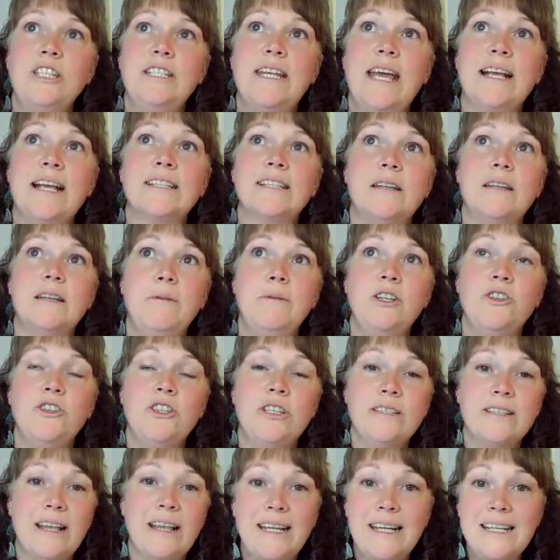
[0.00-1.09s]
she texted me
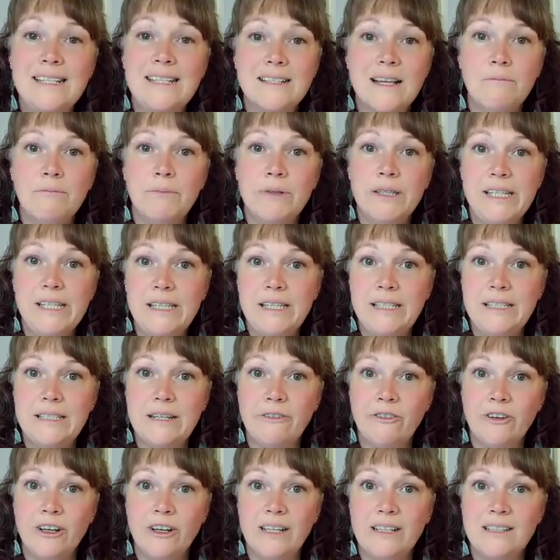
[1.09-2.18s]
and she said, he's completely
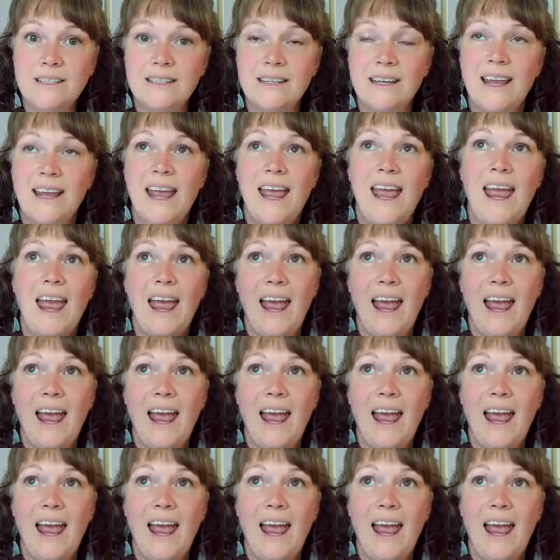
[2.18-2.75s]
different.